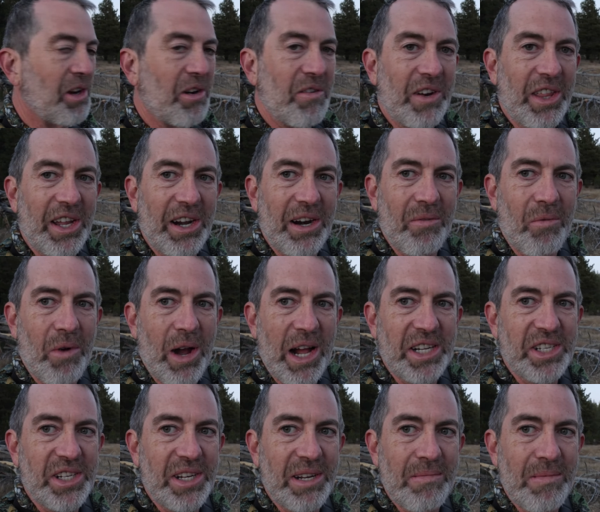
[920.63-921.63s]
go over there and
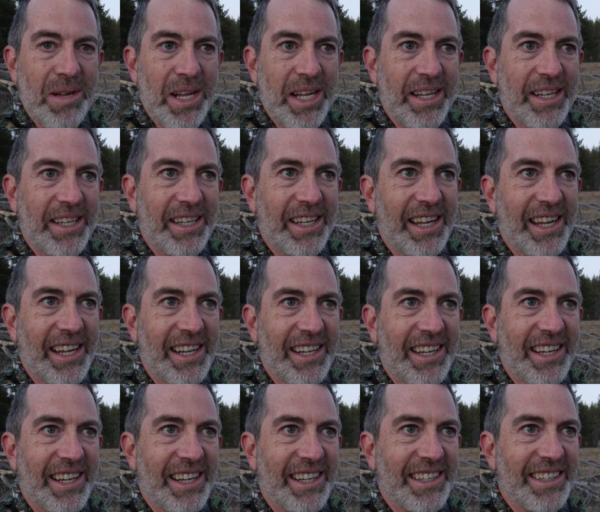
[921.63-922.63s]
watch him
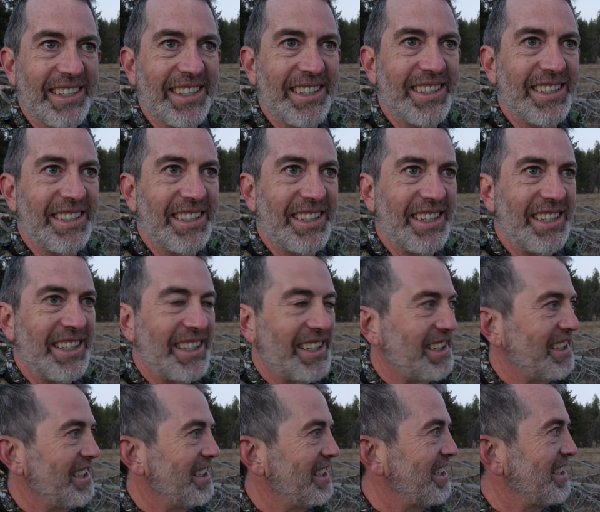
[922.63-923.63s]
and uh,
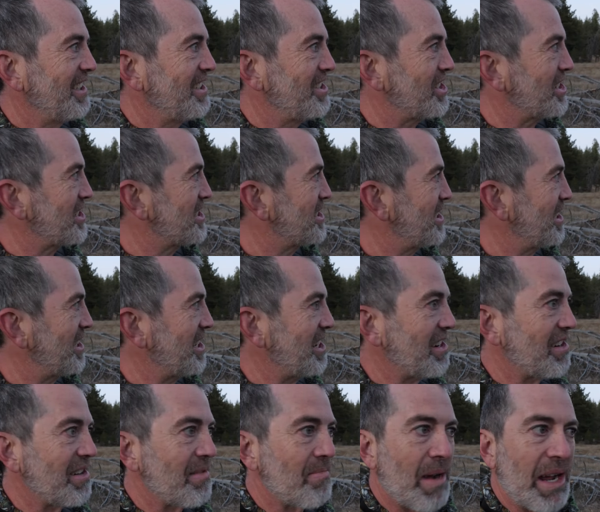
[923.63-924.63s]
just sit
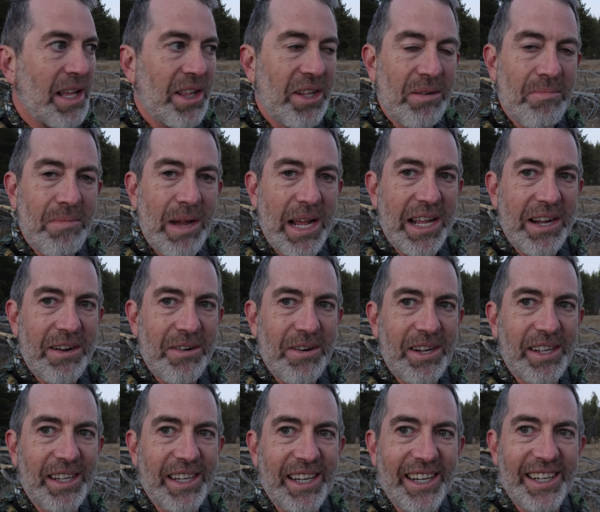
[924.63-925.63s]
here in my little meadow
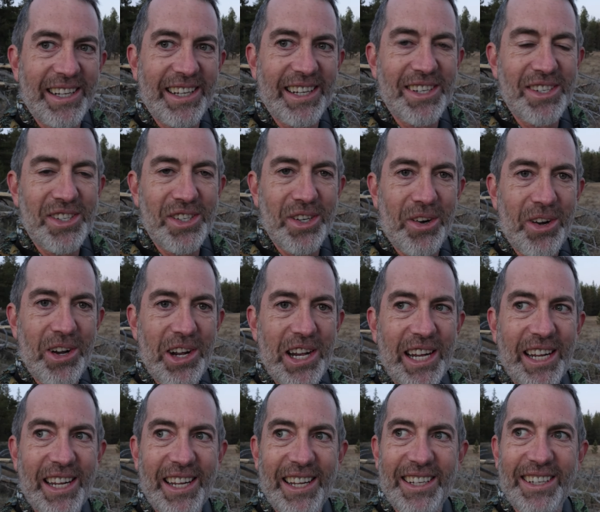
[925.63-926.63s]
and
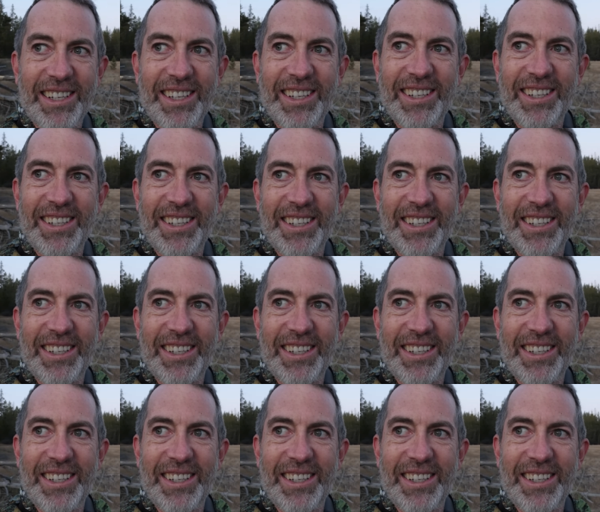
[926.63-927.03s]
enjoy and